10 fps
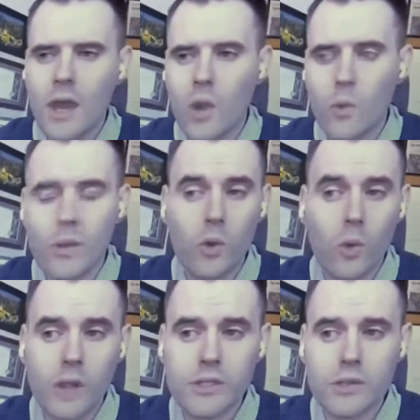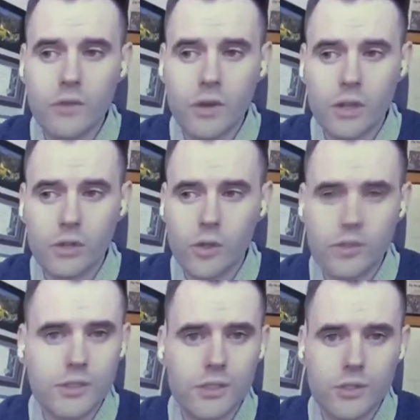Uh, we are watching very
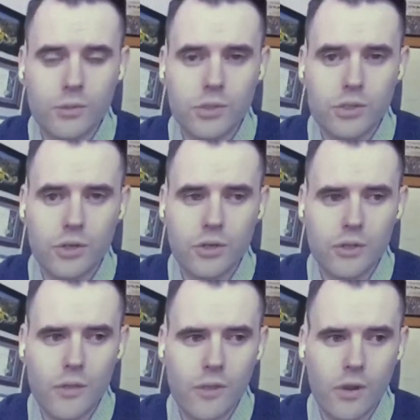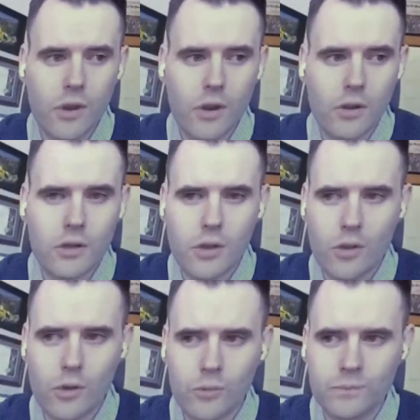closely to ensure that there are
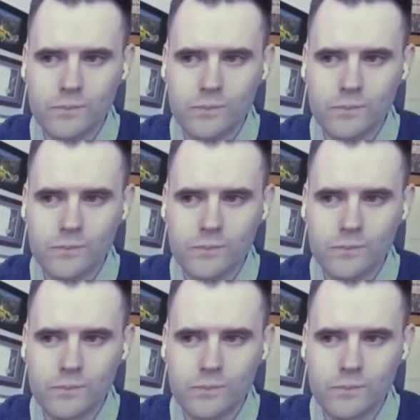no